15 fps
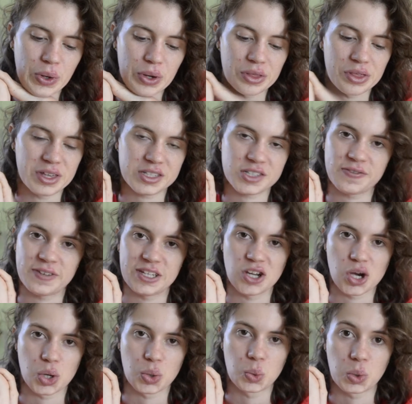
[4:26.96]
This
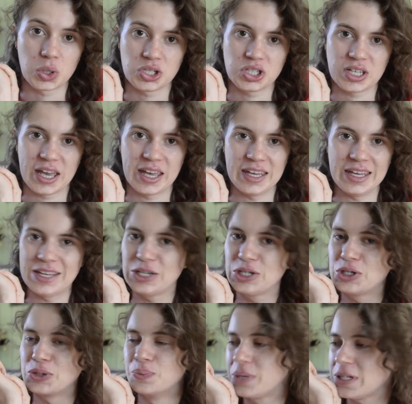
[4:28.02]
video was a
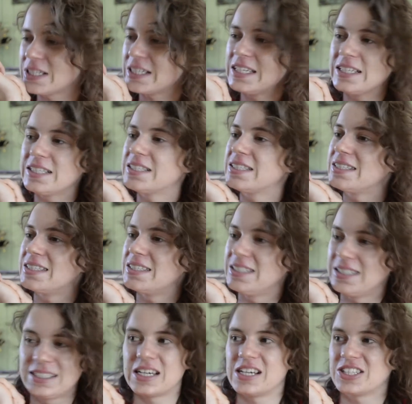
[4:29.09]
complete
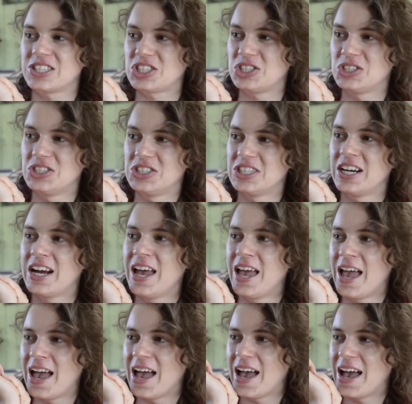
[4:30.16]
disaster,
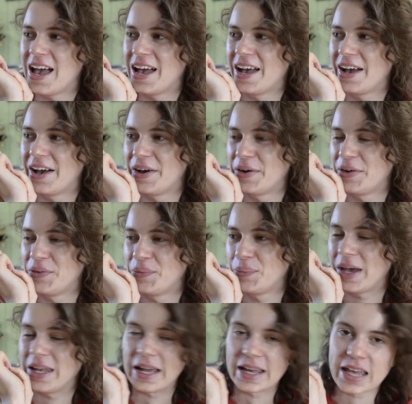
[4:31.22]

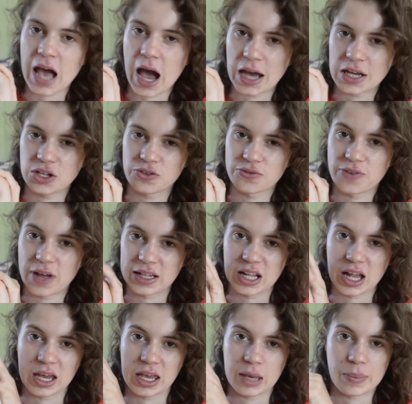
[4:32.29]
and I kind of felt
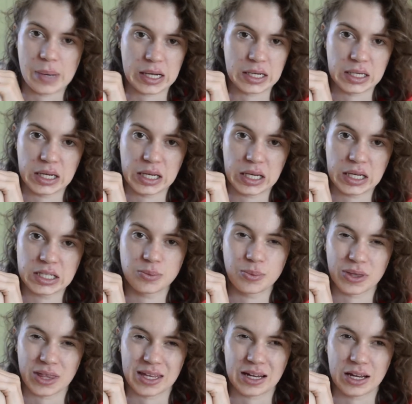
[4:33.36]
like abandoning it,
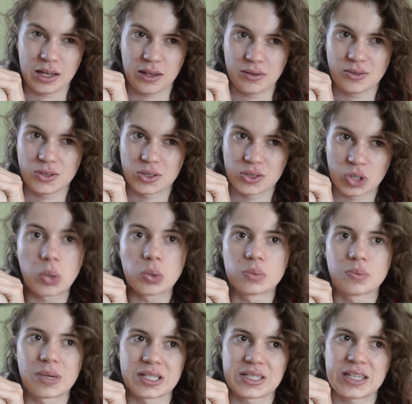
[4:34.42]
but then I
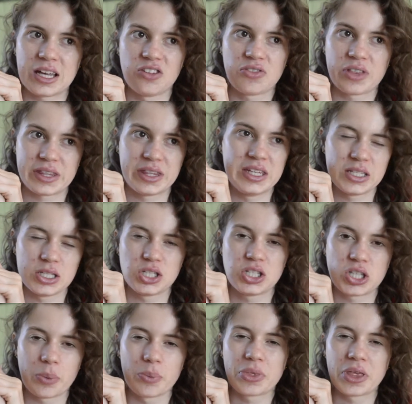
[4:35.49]
told myself that this is
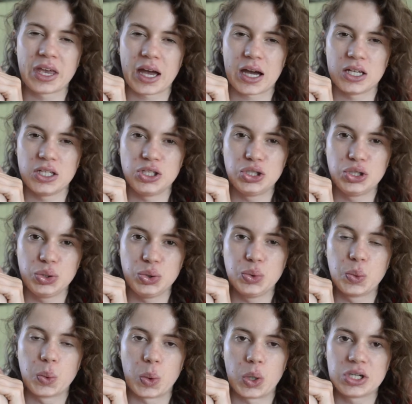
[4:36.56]
something I do
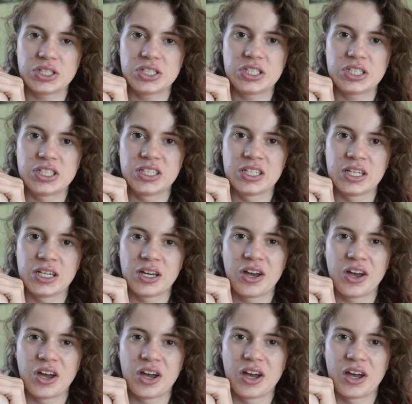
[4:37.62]
want
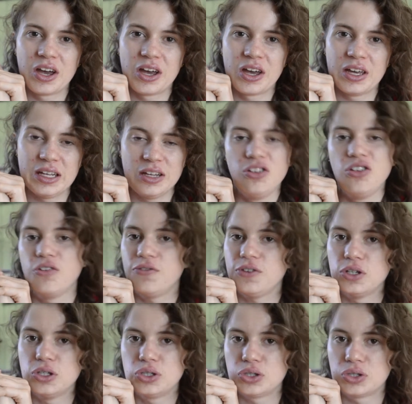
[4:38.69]
in the
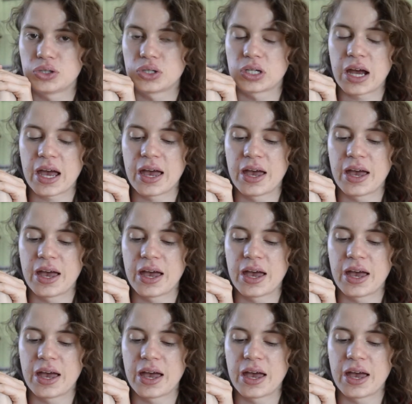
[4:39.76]
future.